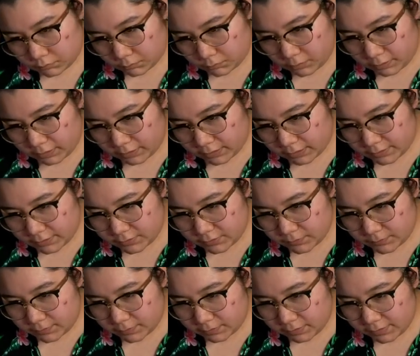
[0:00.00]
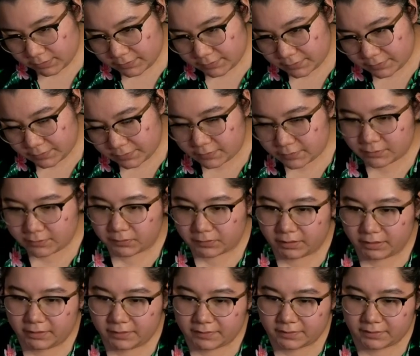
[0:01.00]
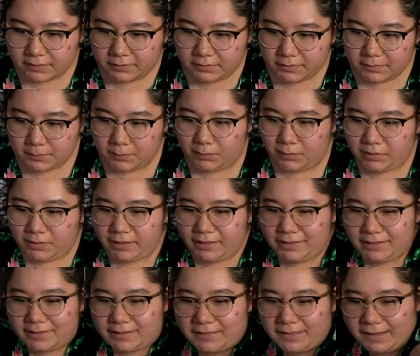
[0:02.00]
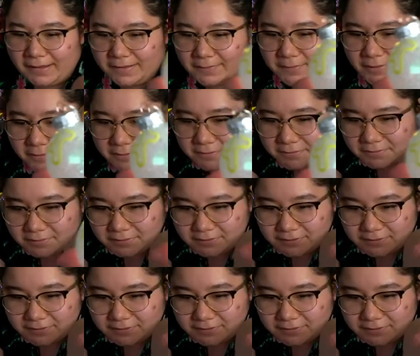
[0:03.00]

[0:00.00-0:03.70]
Wait, I just realized since it's green, it's gonna look more like camo.